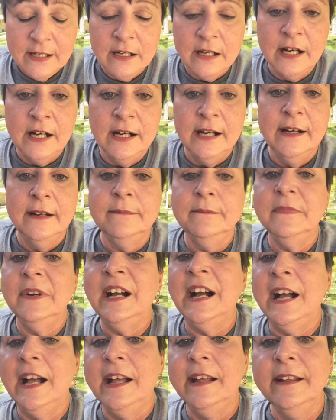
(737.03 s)

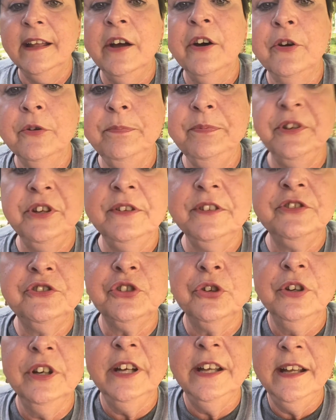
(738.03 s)
I hope you
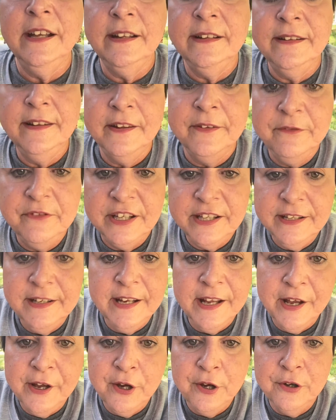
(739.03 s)
enjoyed the
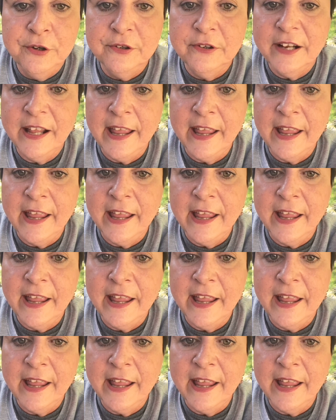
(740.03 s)
video,